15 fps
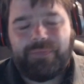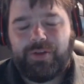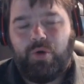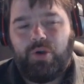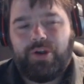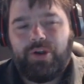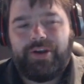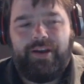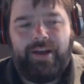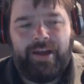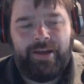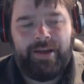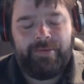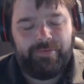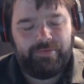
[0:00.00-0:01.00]
Quark,
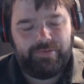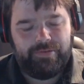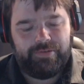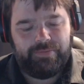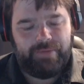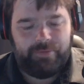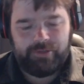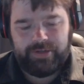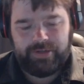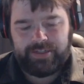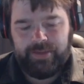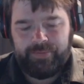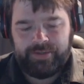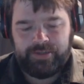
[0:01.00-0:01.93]
uh, people dressing up